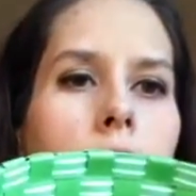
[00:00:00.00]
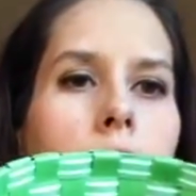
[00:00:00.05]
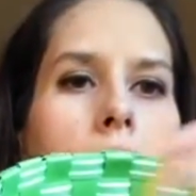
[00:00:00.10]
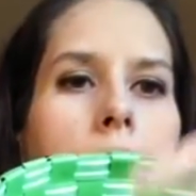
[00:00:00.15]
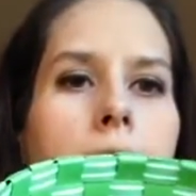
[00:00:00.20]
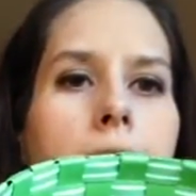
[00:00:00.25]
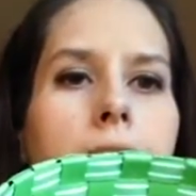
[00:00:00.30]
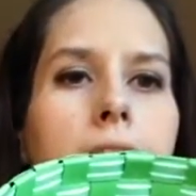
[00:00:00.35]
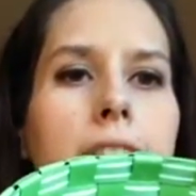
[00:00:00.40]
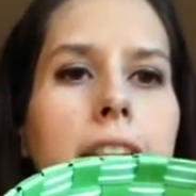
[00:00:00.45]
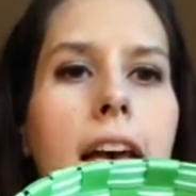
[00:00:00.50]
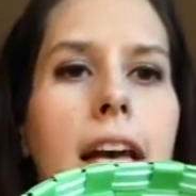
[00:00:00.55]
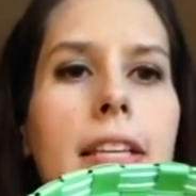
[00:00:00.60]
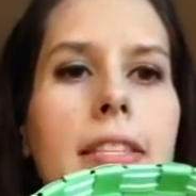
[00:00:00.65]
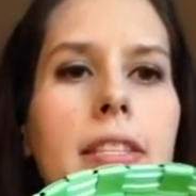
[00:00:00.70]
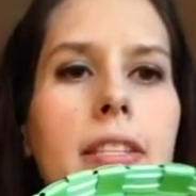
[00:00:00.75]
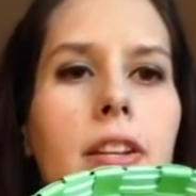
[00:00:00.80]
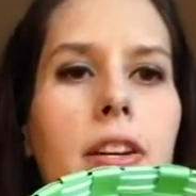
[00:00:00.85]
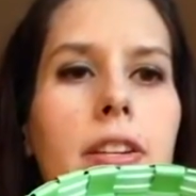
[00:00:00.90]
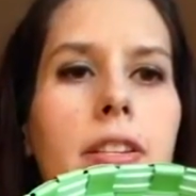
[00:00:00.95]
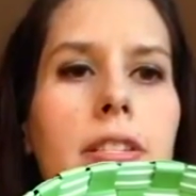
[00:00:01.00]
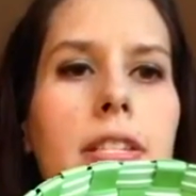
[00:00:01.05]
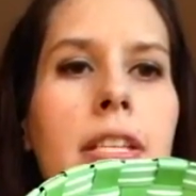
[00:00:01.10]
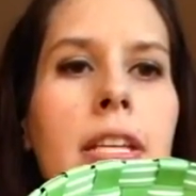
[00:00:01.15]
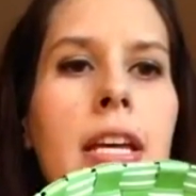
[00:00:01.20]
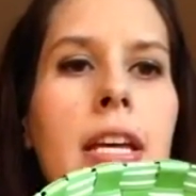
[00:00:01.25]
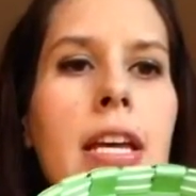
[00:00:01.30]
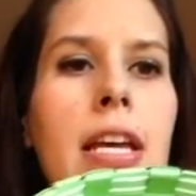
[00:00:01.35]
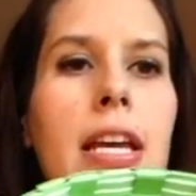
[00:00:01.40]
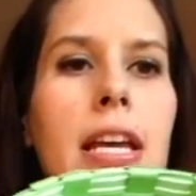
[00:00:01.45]
and the testers
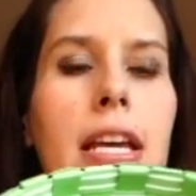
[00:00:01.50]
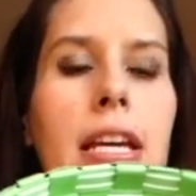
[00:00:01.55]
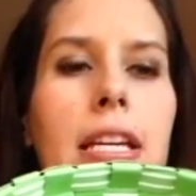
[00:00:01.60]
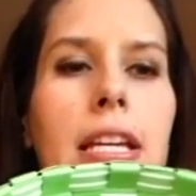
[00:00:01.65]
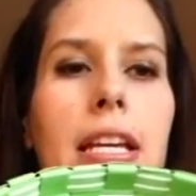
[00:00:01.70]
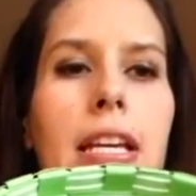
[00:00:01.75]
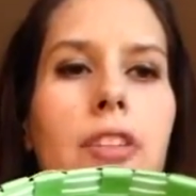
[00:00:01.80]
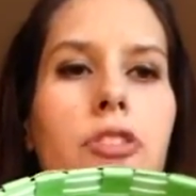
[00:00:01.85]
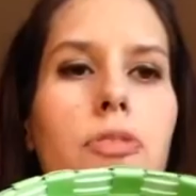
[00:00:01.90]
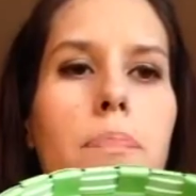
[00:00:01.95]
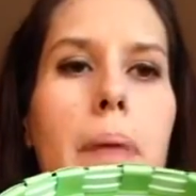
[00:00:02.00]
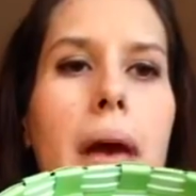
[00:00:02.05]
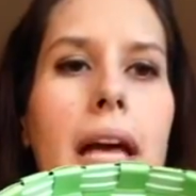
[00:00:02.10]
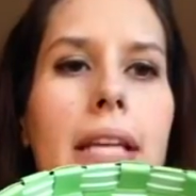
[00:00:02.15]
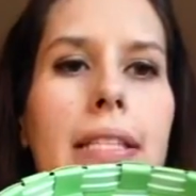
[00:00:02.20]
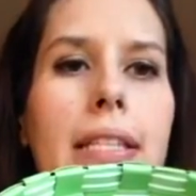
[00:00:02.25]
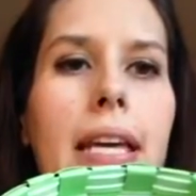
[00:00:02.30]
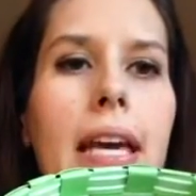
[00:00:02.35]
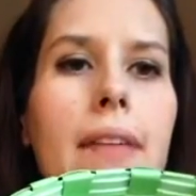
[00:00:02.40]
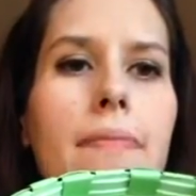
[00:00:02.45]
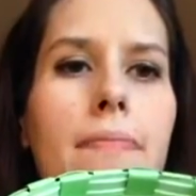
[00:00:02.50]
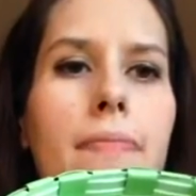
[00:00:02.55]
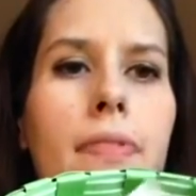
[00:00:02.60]
in each basket.